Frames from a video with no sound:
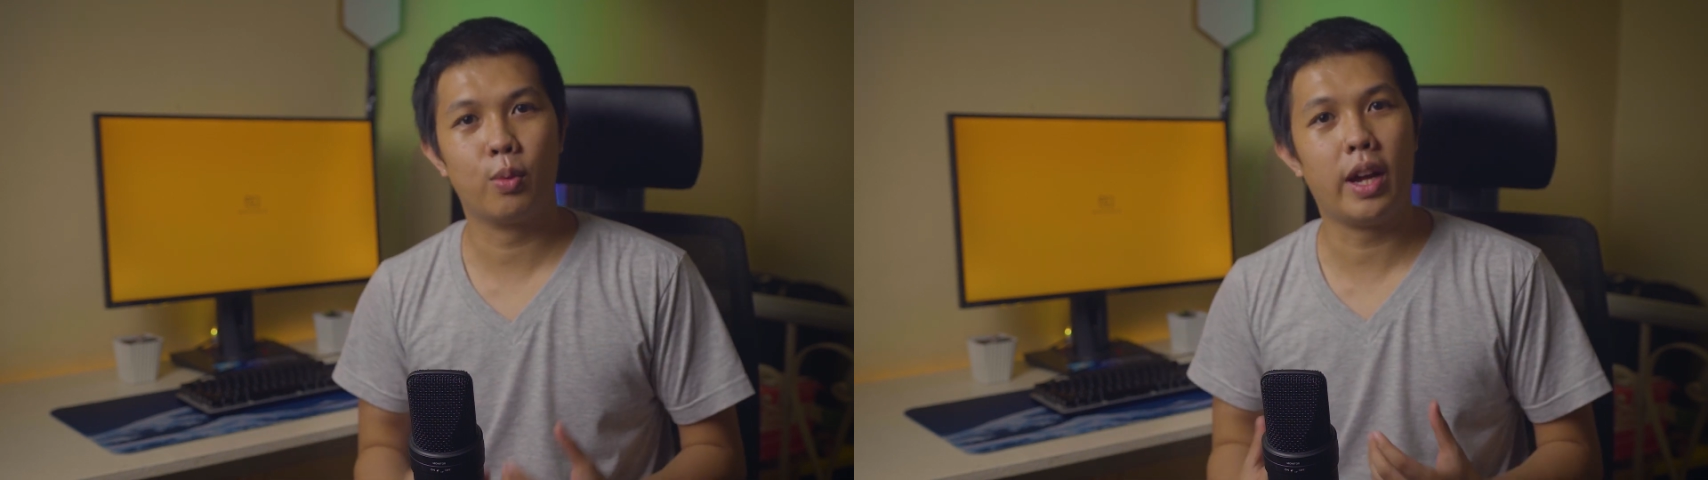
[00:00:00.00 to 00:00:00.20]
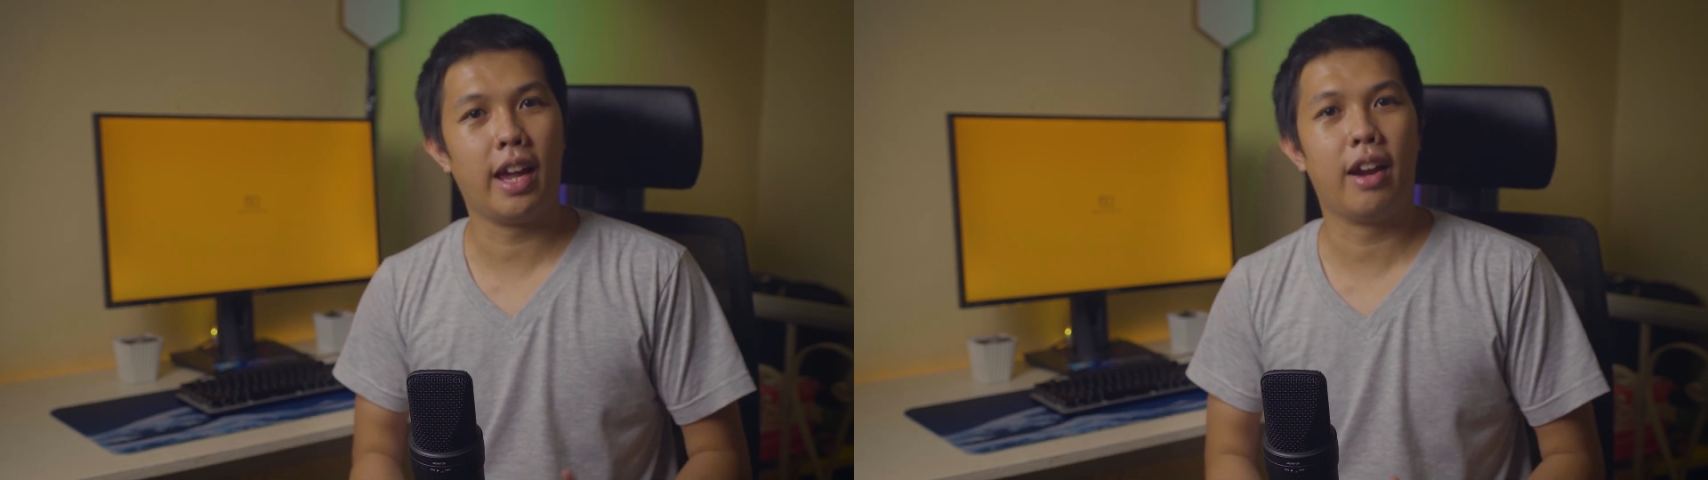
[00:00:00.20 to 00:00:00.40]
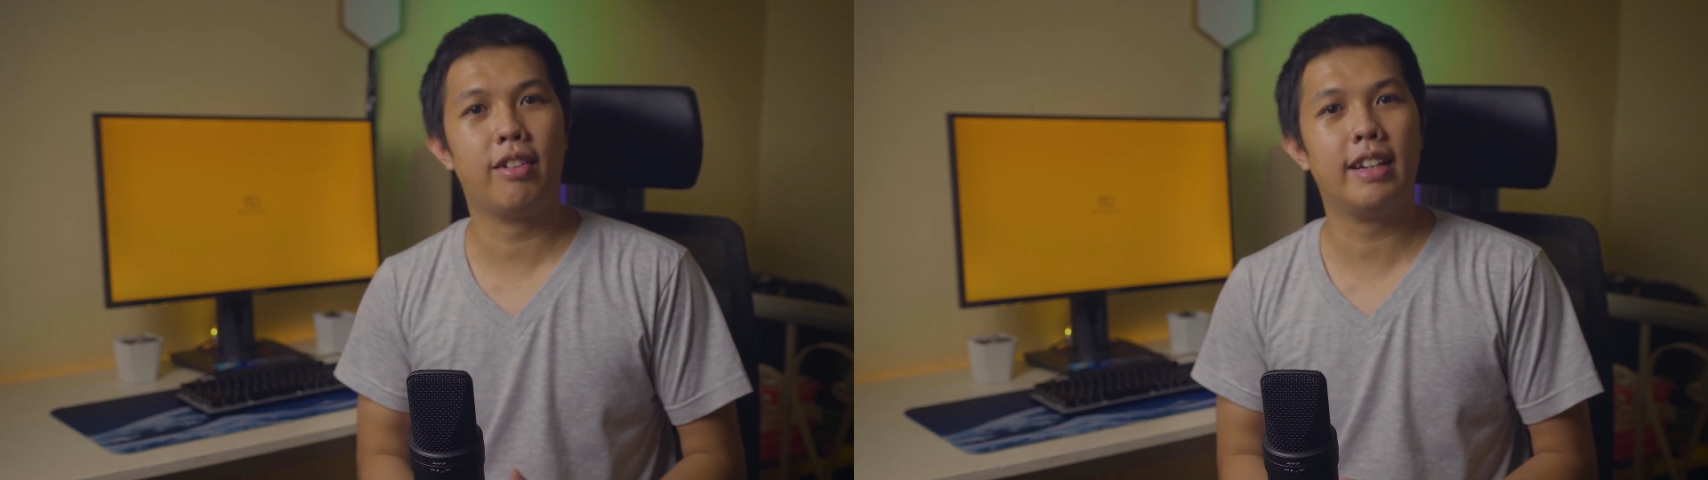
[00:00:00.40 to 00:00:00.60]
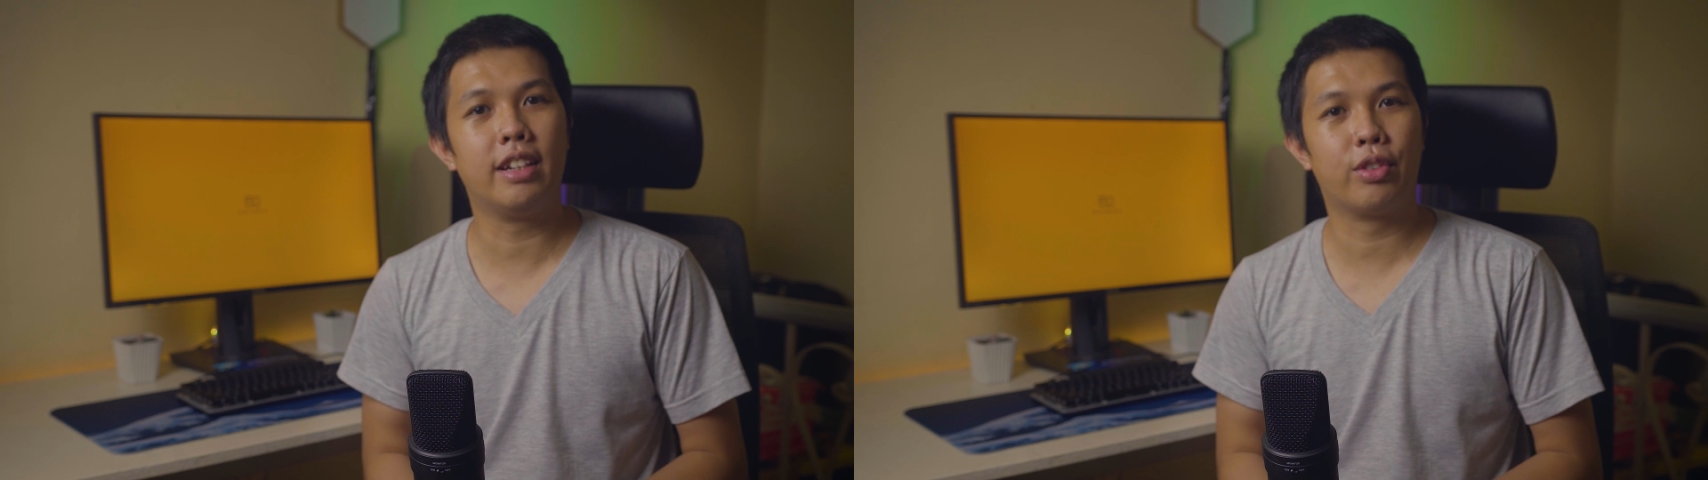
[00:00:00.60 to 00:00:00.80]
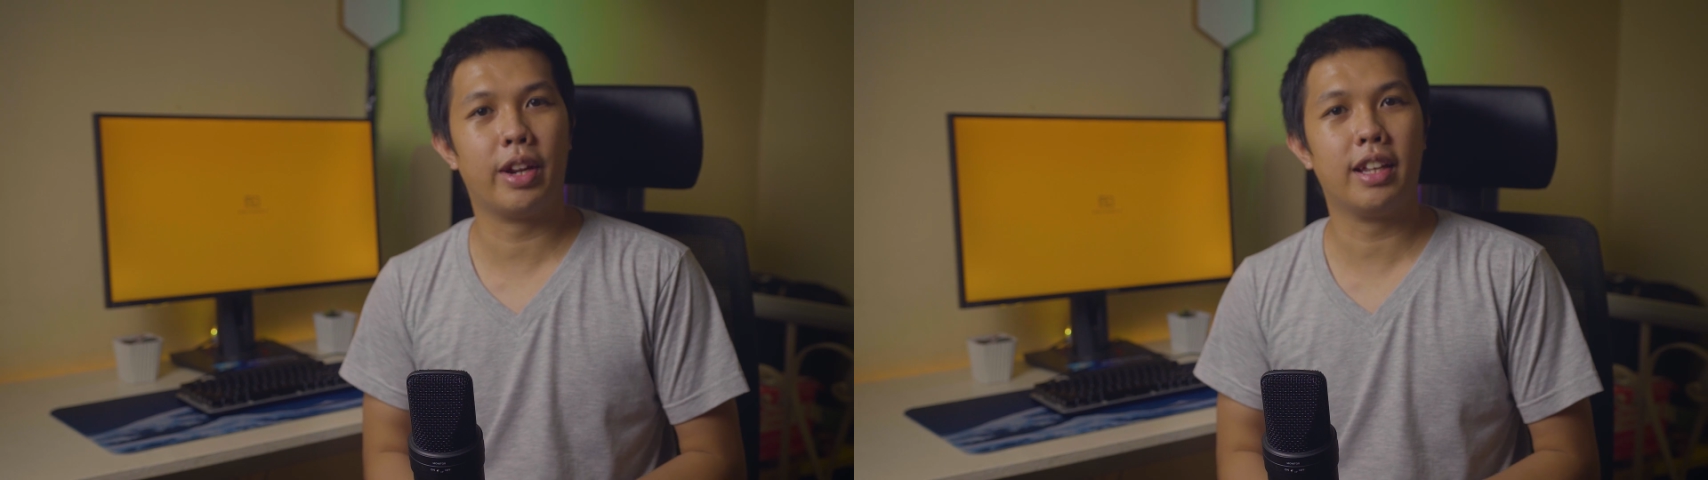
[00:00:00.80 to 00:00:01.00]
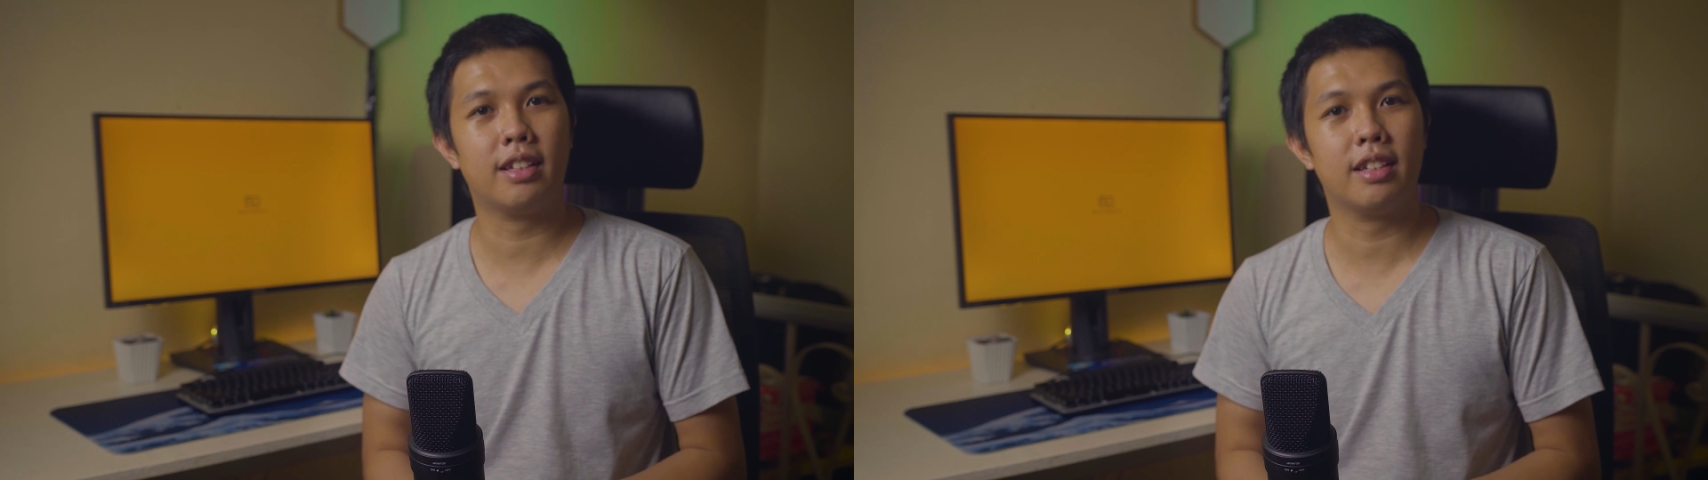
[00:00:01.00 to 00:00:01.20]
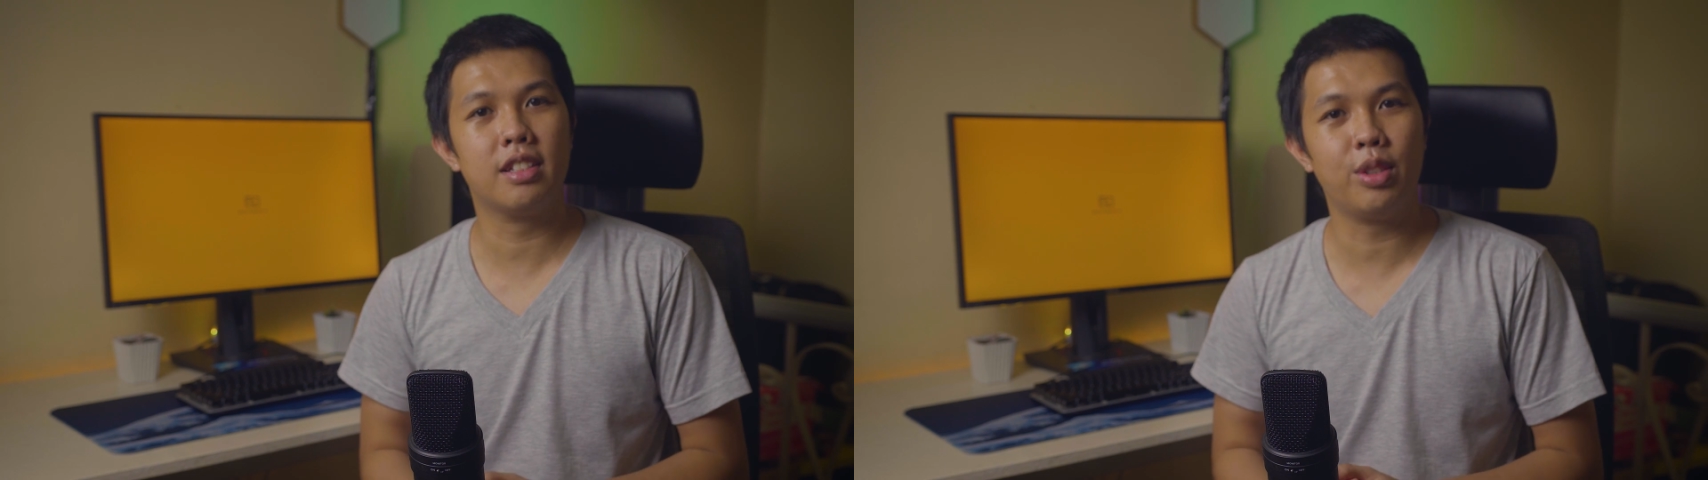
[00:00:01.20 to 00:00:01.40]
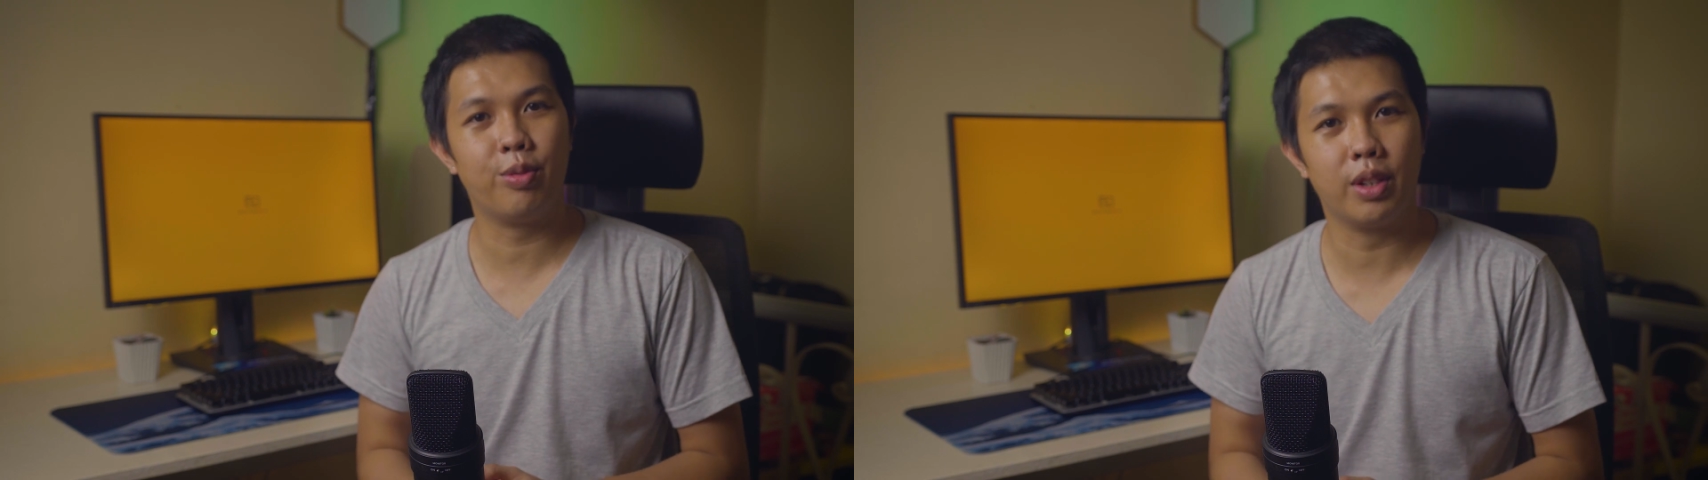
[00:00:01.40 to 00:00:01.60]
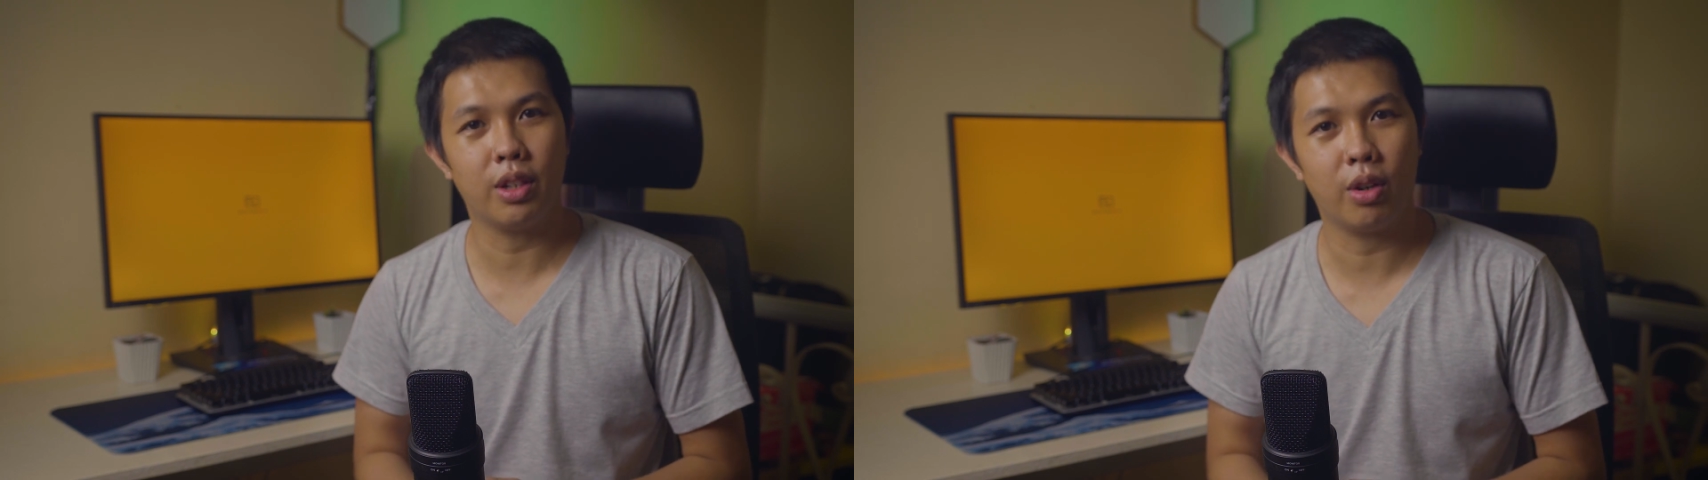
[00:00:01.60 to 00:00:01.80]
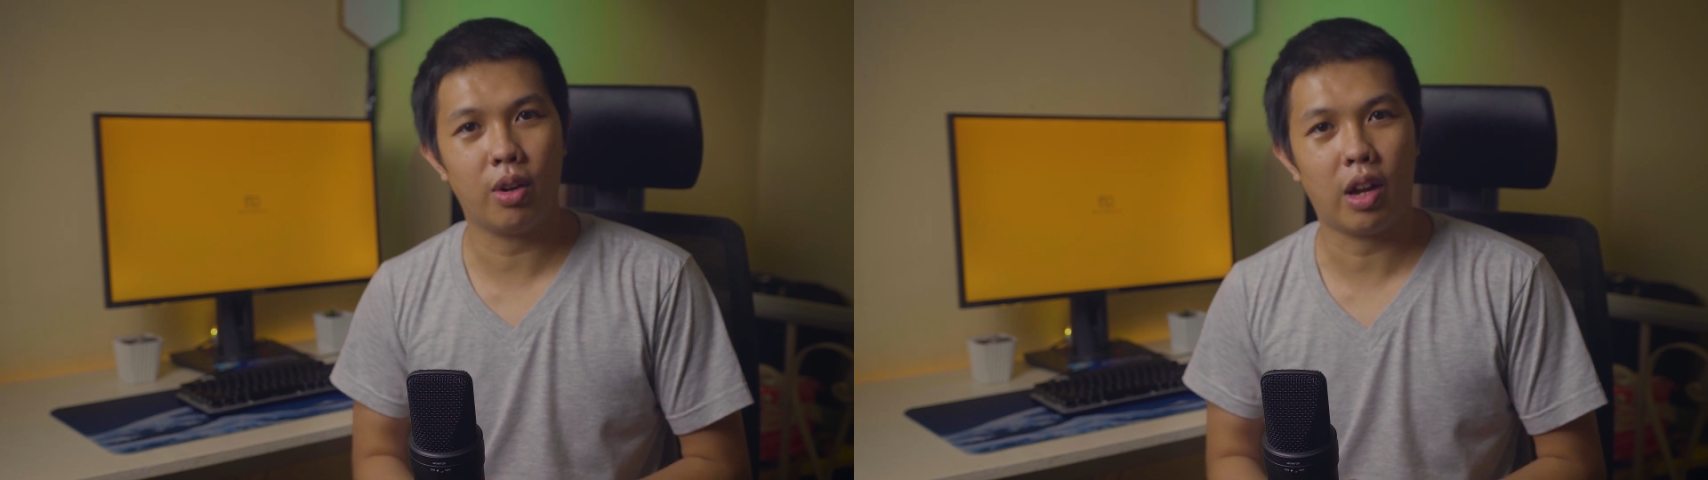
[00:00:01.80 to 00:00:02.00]
why I really created this
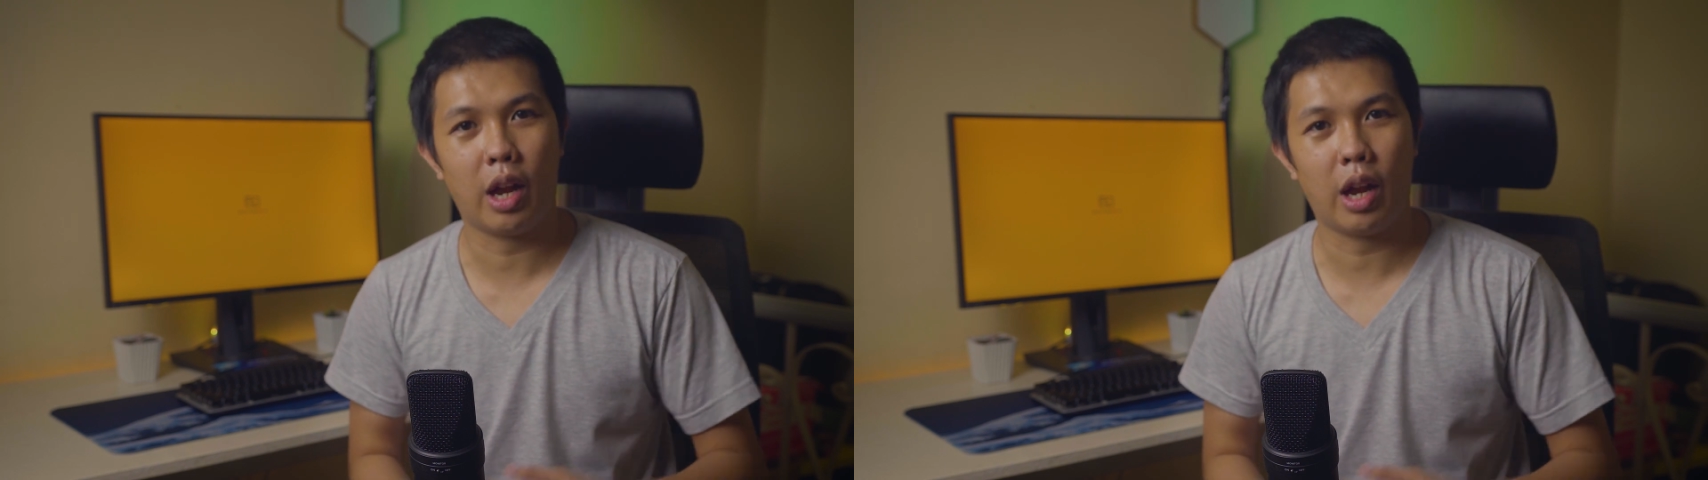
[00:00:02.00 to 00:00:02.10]
video,